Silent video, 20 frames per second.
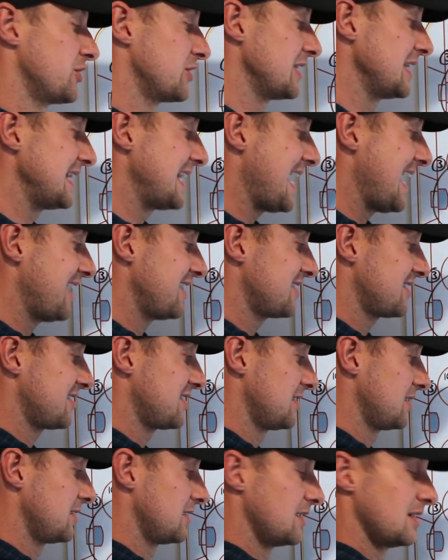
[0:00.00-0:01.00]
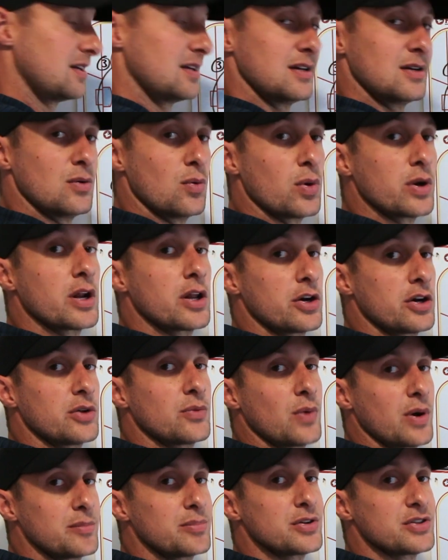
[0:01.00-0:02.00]
Your last
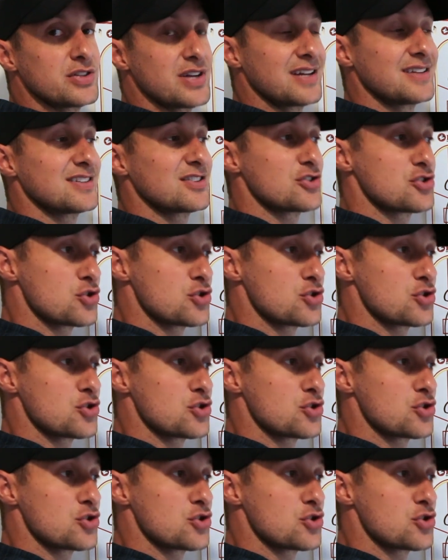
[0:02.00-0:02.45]
101%